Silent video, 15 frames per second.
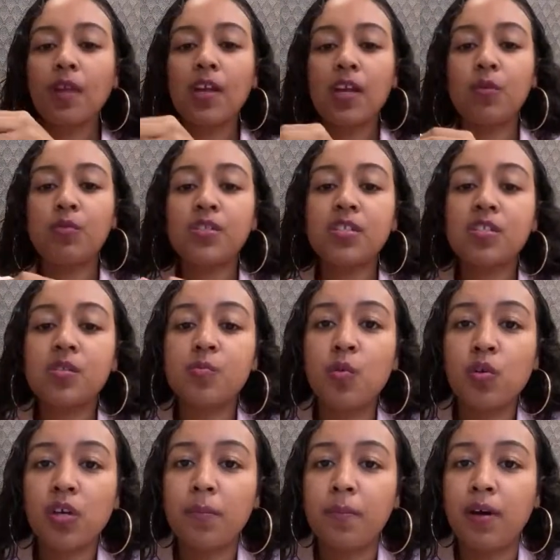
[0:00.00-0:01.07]
It was in
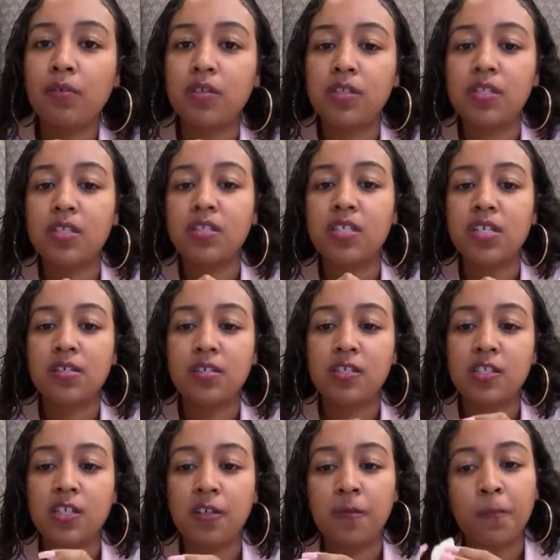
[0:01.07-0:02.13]
Smoky Mountains in
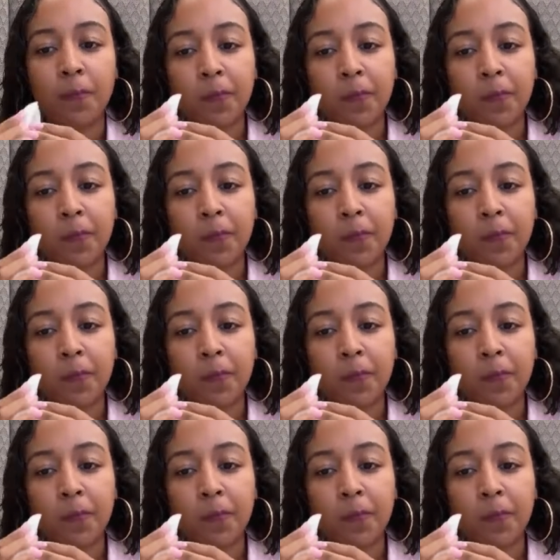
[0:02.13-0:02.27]
Tennessee.